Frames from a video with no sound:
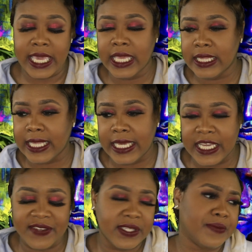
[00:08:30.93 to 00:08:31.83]
He
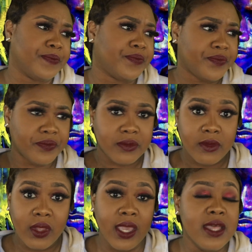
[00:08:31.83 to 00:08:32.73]
leaves,
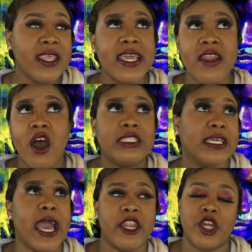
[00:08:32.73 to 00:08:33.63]
and then
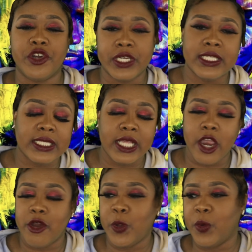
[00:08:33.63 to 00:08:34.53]
Alton kind of agrees to let
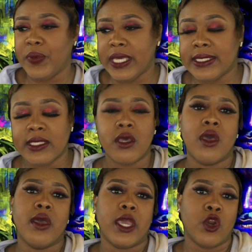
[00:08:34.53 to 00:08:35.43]
her do a piece
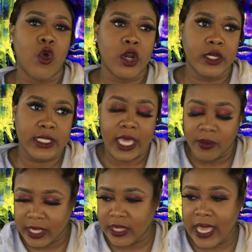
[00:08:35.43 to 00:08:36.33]
in order to
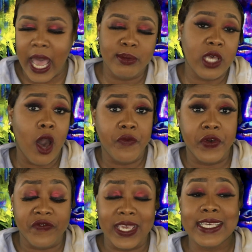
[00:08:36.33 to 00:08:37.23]
help get the cops off
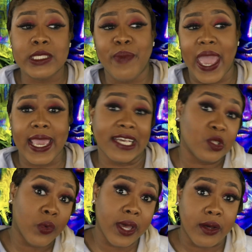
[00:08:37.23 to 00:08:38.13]
of his back
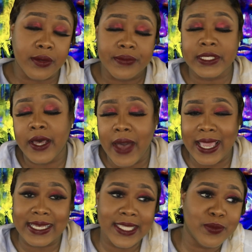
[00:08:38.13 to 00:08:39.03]
as well. So I
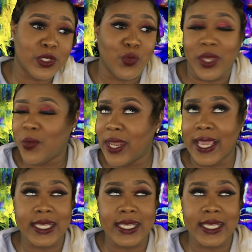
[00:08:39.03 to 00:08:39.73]
guess it was a win-win.